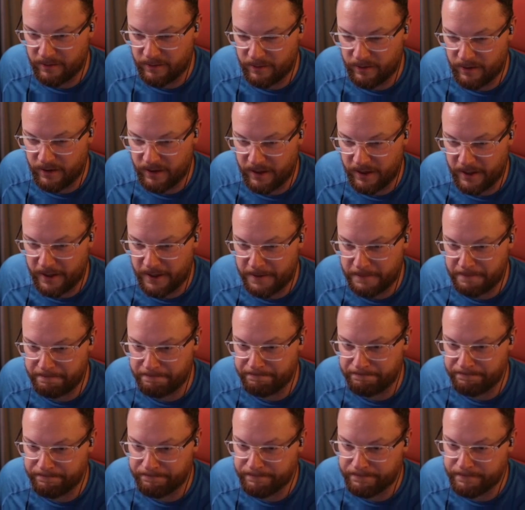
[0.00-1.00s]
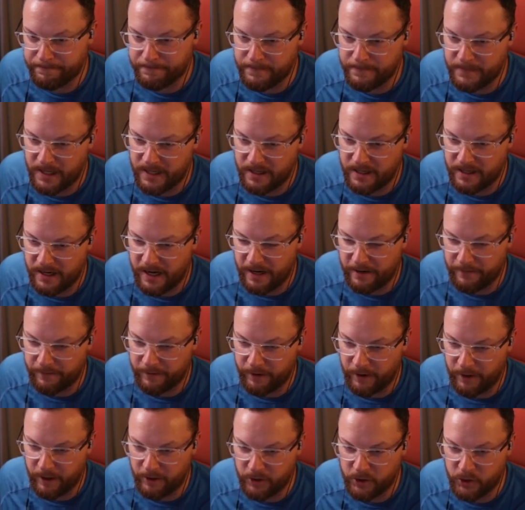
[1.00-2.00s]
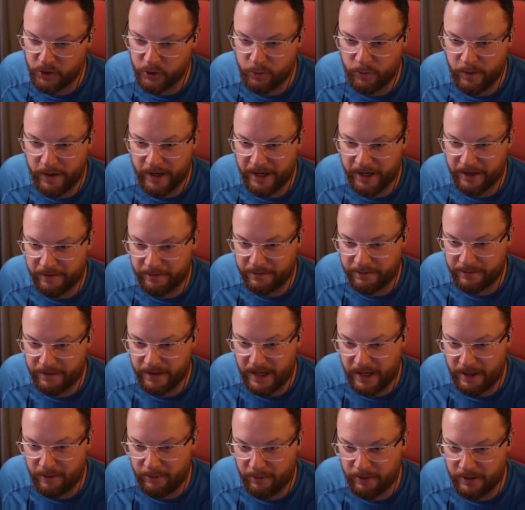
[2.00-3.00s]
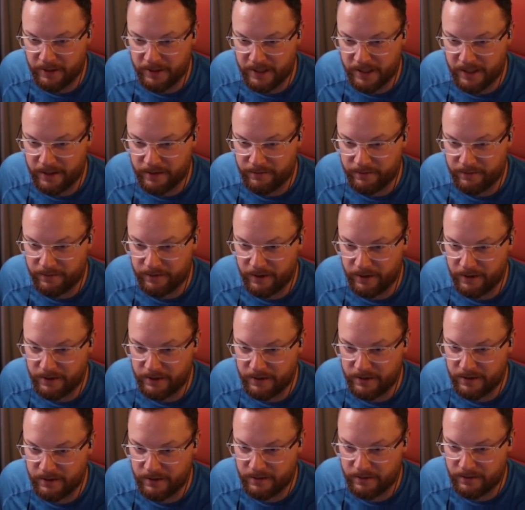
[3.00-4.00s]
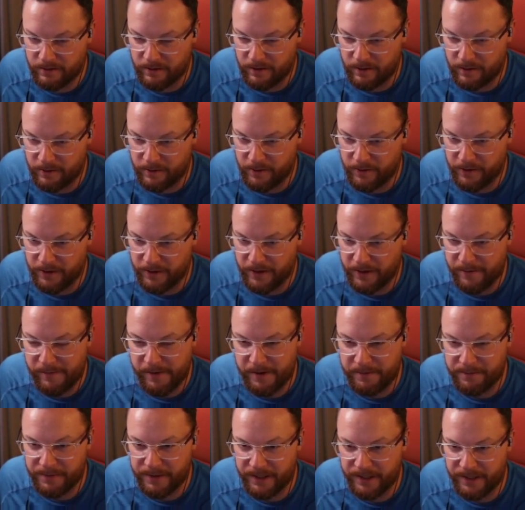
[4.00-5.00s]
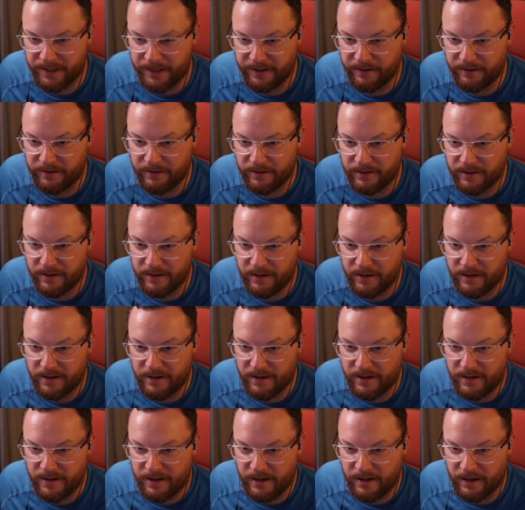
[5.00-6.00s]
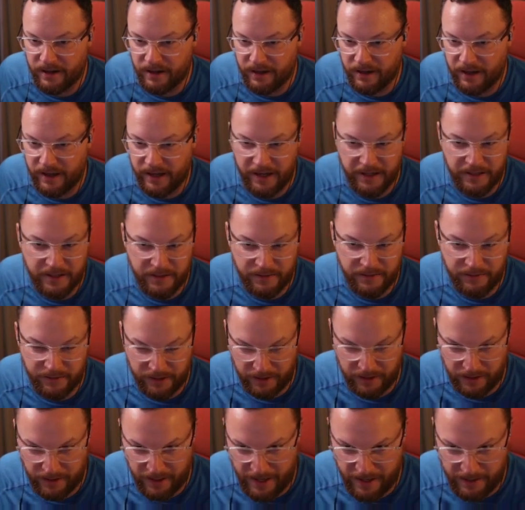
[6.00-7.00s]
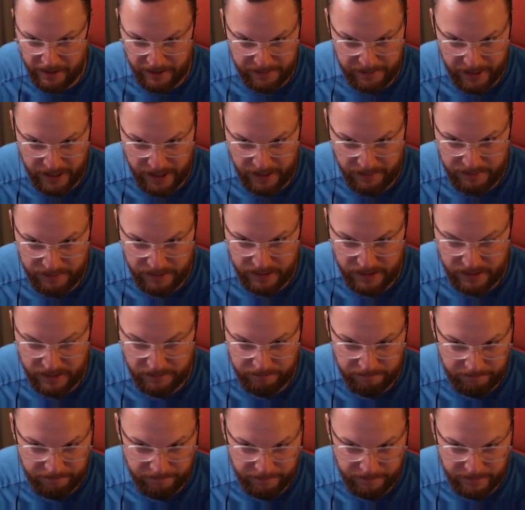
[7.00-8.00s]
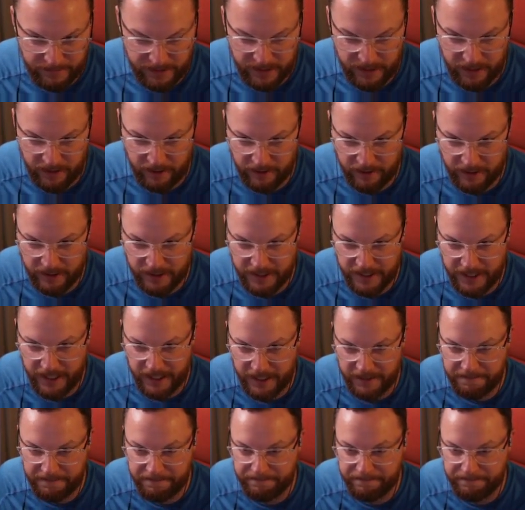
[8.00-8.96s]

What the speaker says: kind of archway of flowers on the front, although they might be heads of little lollipops. It's hard to say.